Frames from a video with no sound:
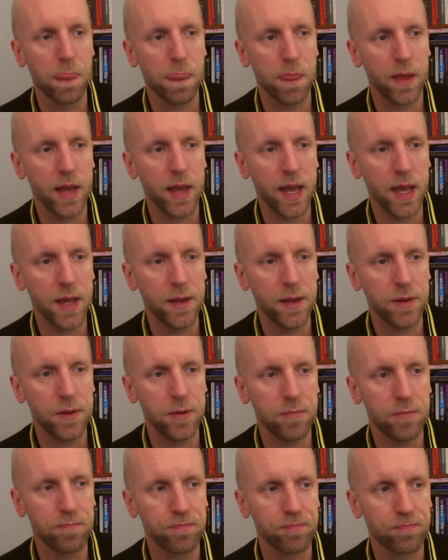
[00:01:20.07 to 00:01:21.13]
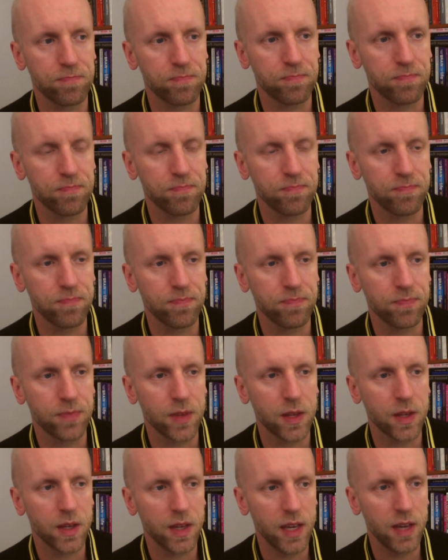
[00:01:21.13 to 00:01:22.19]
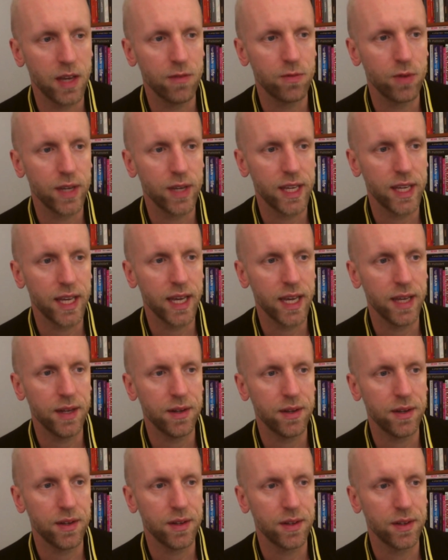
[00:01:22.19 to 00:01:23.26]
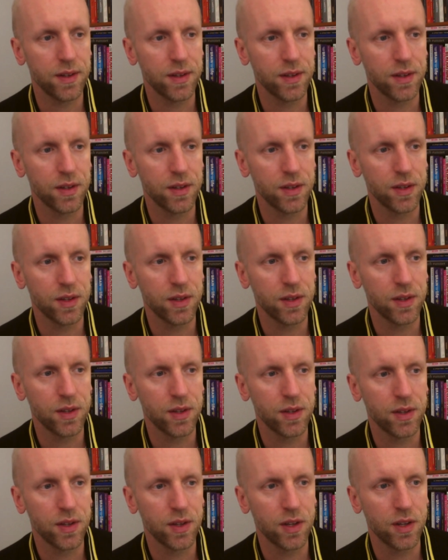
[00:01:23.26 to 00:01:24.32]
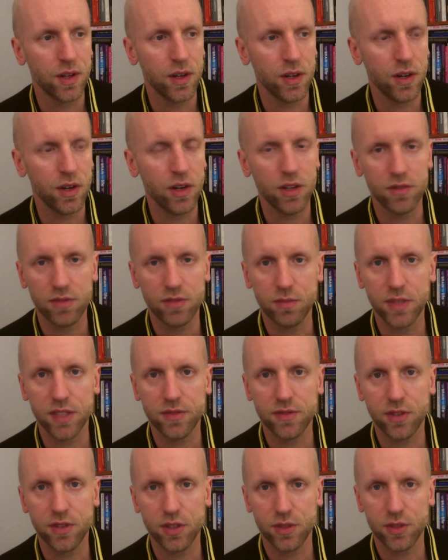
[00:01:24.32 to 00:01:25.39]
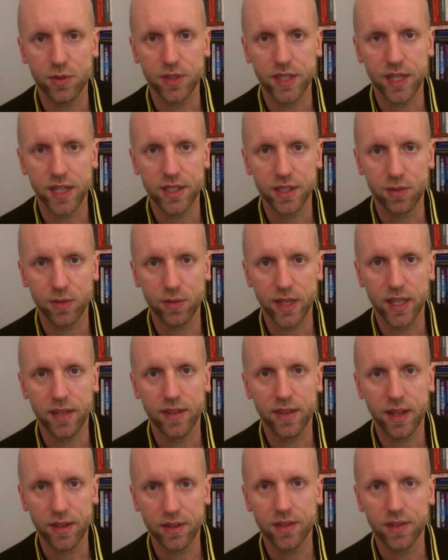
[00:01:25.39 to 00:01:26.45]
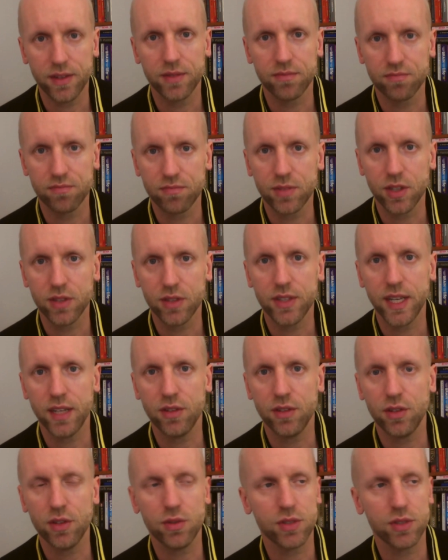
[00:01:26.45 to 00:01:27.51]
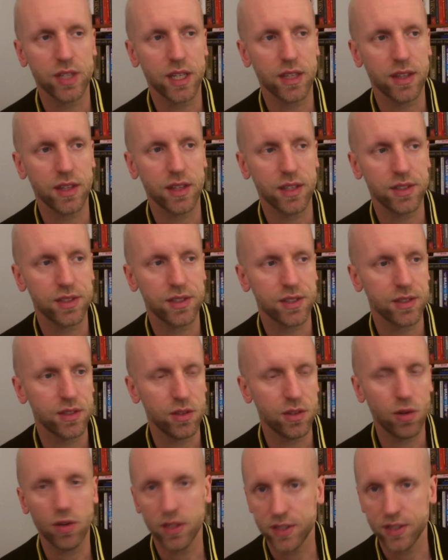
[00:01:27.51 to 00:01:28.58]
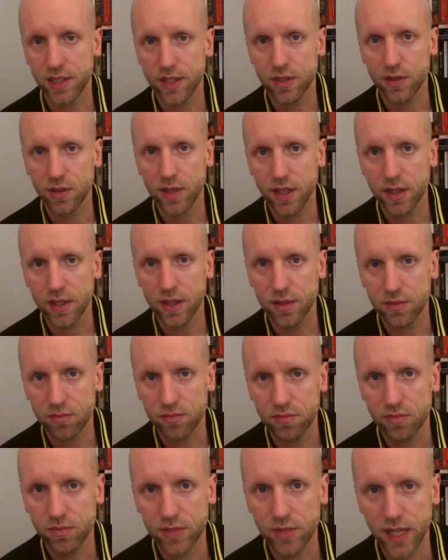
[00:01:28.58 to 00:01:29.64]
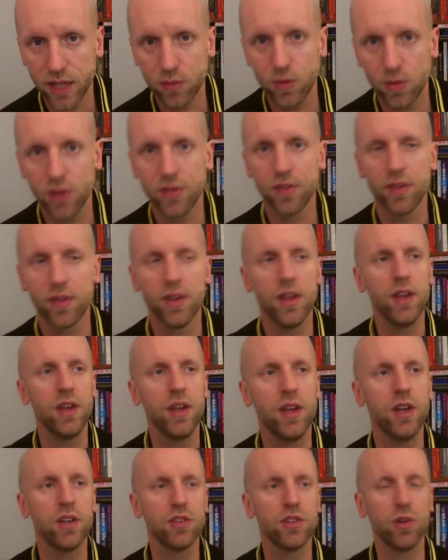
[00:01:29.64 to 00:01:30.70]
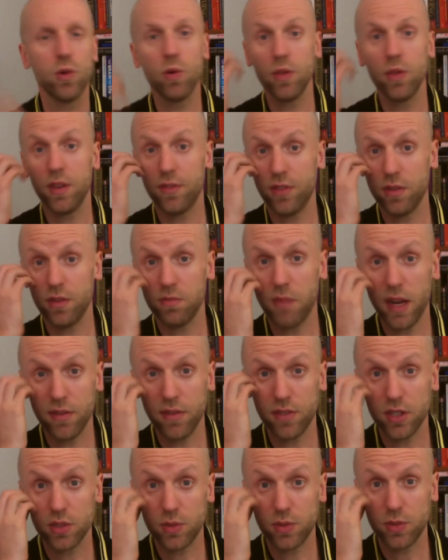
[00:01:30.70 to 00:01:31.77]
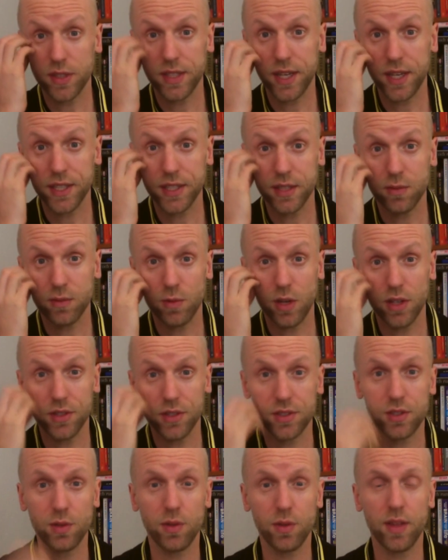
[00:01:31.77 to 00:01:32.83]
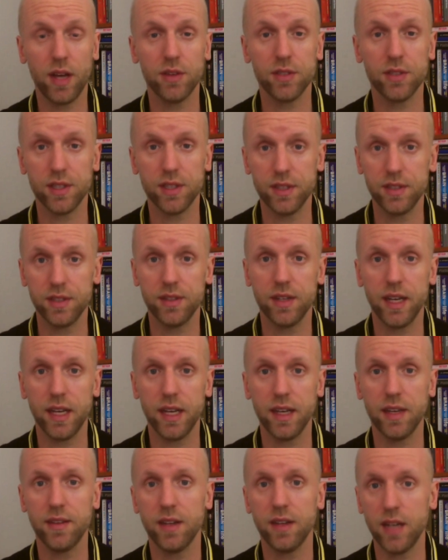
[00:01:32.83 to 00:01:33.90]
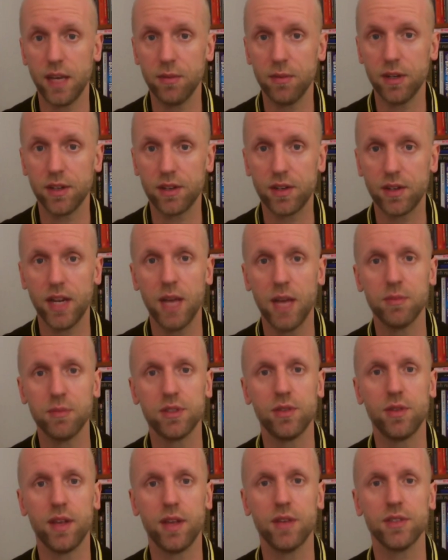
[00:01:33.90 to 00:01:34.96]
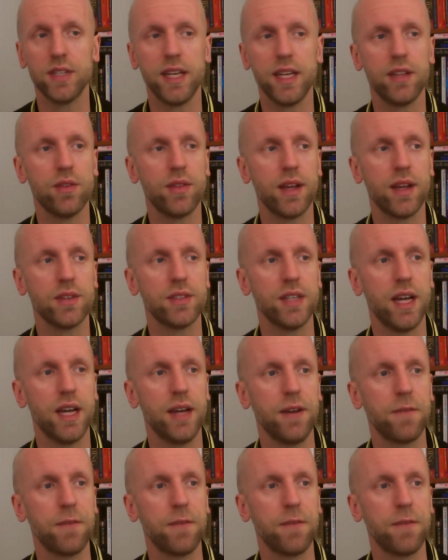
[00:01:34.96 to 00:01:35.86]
And if we can learn from this first recession, we can then continue using this knowledge into the second ones. So my first recession was 2000, in the Lehman collapse, 2008-2009,